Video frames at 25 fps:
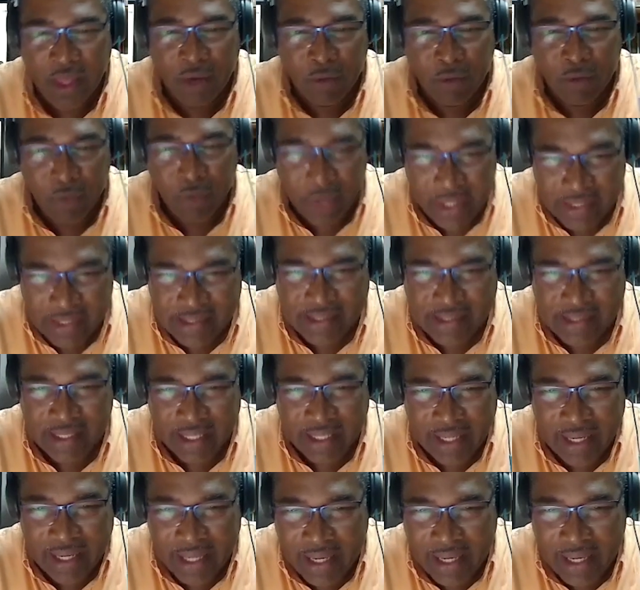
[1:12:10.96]
race
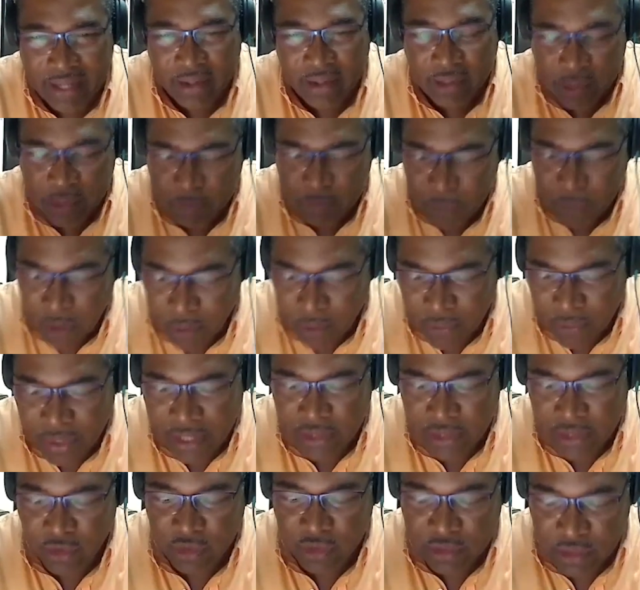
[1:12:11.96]
in Guyana is power,
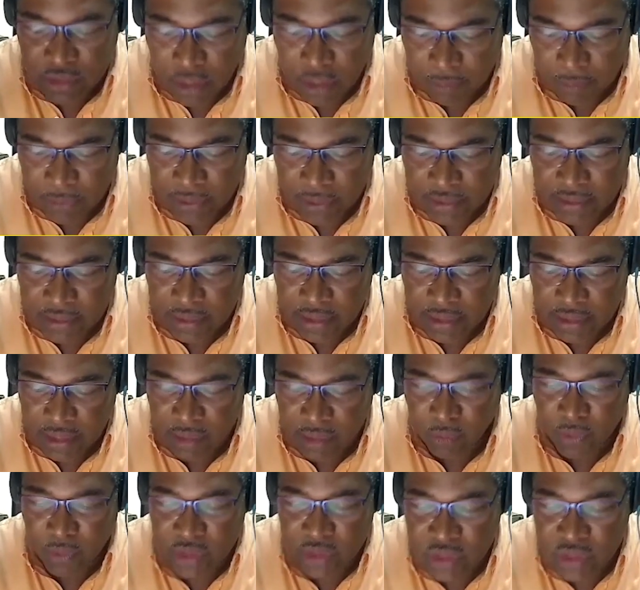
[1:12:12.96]
and your topic today,
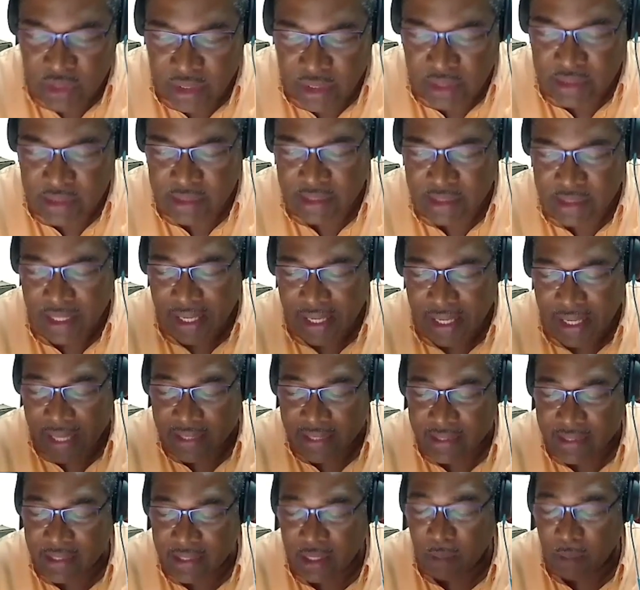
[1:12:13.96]
which is
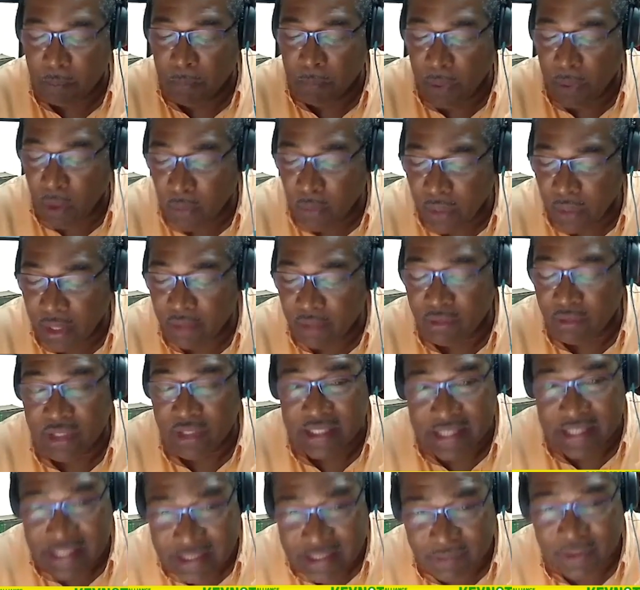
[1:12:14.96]
ethnic power and
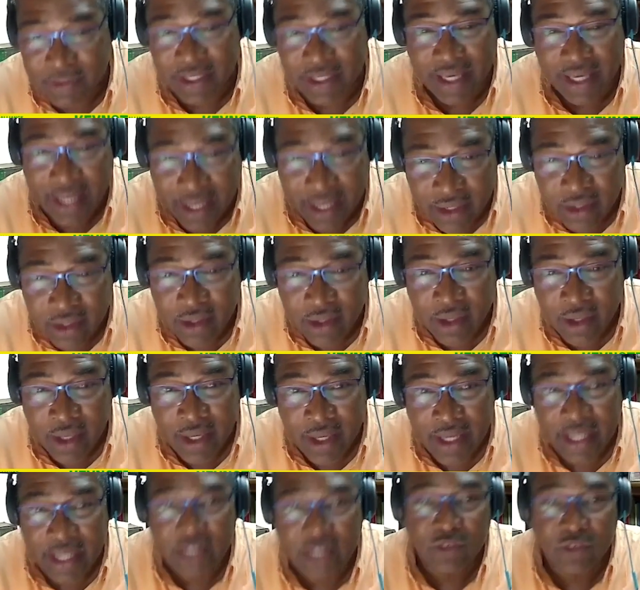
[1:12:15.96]
racism in Guyana,
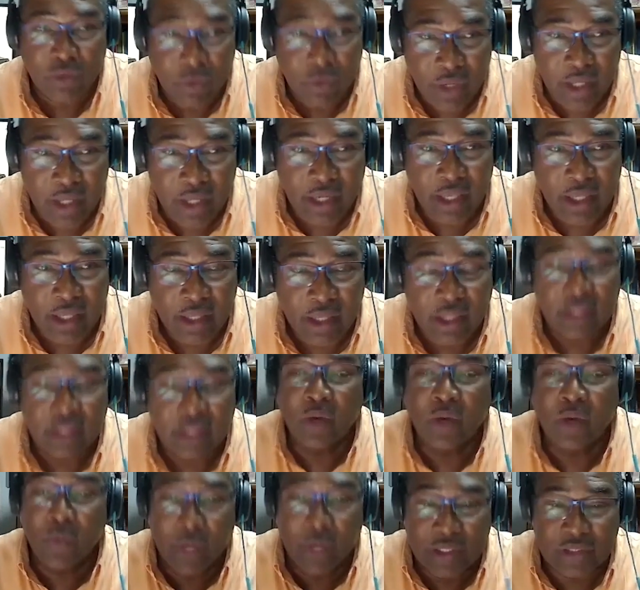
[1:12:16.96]
is really
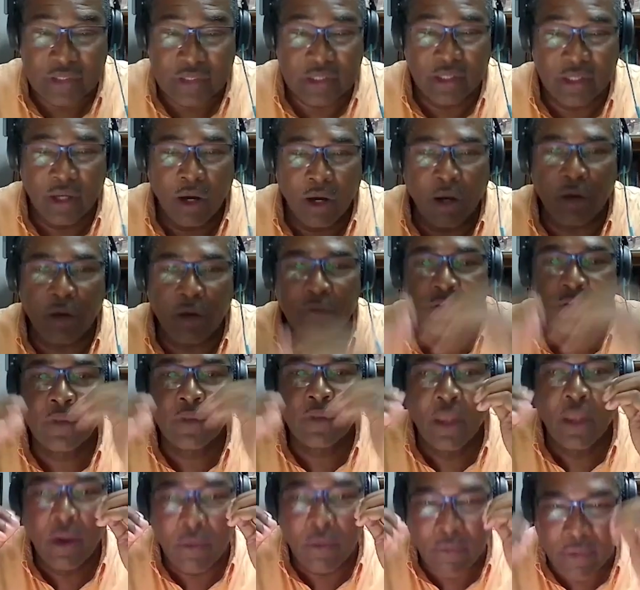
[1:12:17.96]
the question of
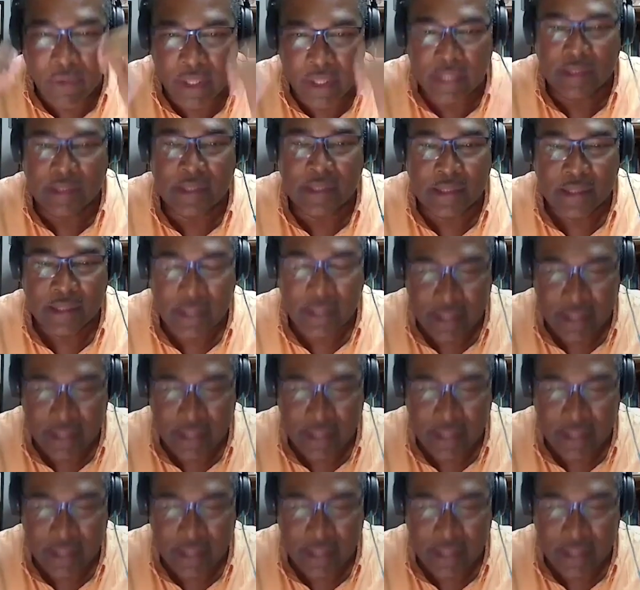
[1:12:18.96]
race